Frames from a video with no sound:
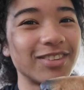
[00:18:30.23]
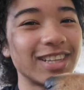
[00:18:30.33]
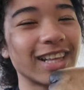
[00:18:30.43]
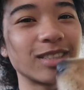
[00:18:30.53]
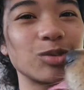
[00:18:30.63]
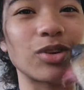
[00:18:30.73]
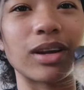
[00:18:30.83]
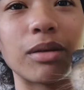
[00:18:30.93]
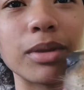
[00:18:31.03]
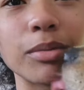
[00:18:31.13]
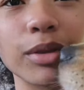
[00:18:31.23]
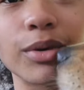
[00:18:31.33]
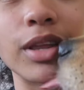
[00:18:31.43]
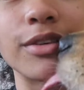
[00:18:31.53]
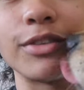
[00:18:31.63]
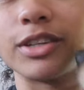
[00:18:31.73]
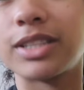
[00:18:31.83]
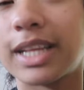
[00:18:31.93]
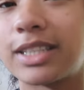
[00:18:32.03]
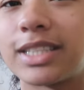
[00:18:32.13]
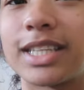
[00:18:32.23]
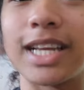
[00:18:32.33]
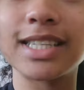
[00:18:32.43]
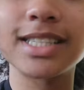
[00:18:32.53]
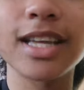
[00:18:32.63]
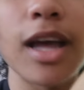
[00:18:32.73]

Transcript: If you did, like, subscribe, comment down below what other videos you'd like to see next.